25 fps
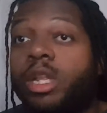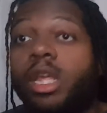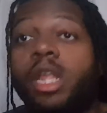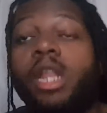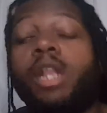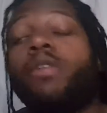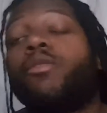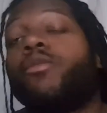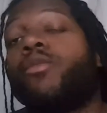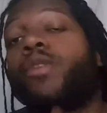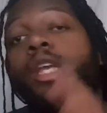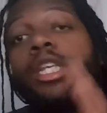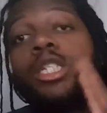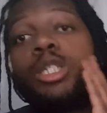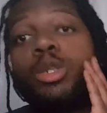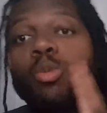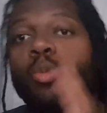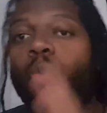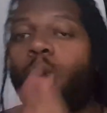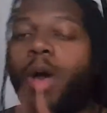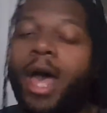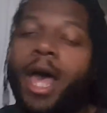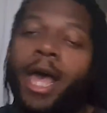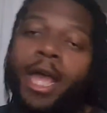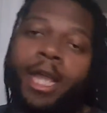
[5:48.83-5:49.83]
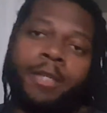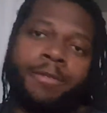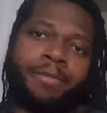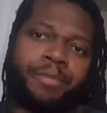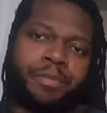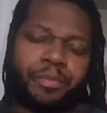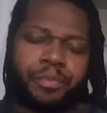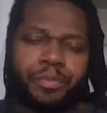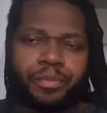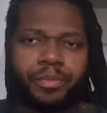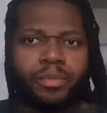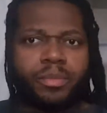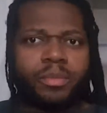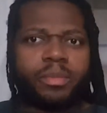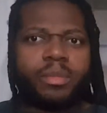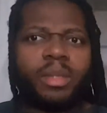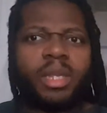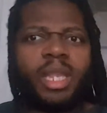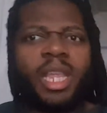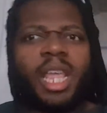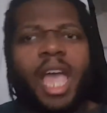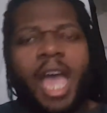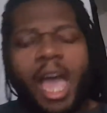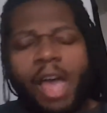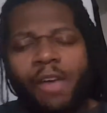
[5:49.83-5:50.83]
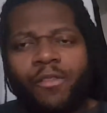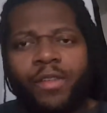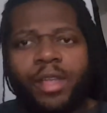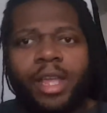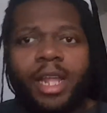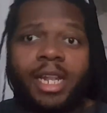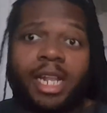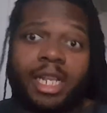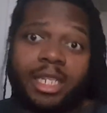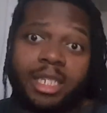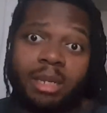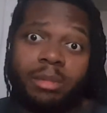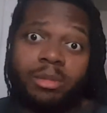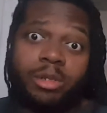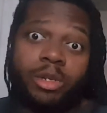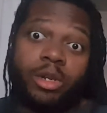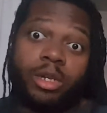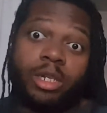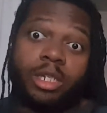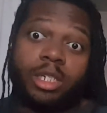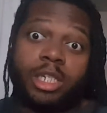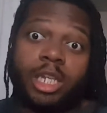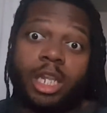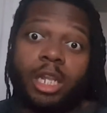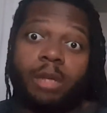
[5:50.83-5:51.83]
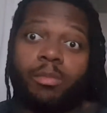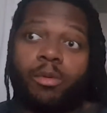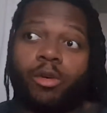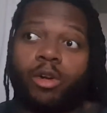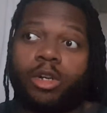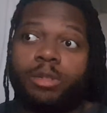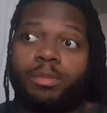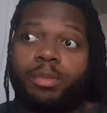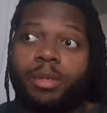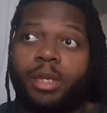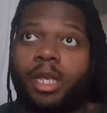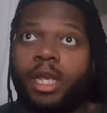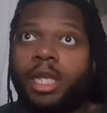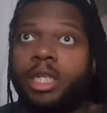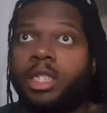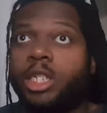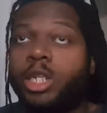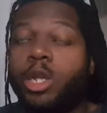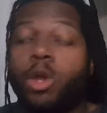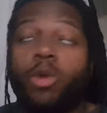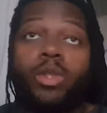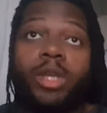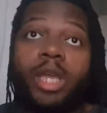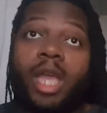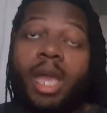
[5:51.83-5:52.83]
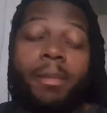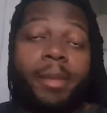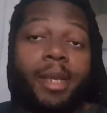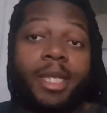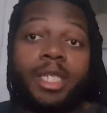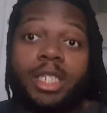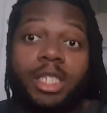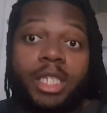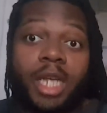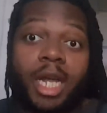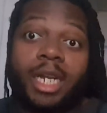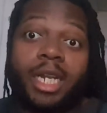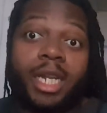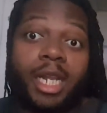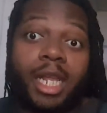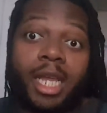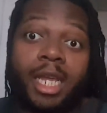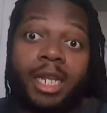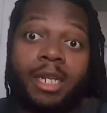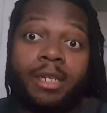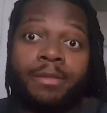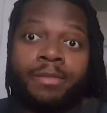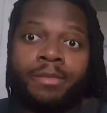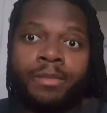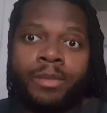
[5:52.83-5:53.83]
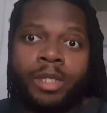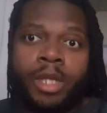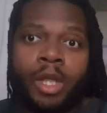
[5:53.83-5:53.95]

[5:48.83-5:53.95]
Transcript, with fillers: And the reason why I forget that Sub-Zero can teleport is because the only game he's done it in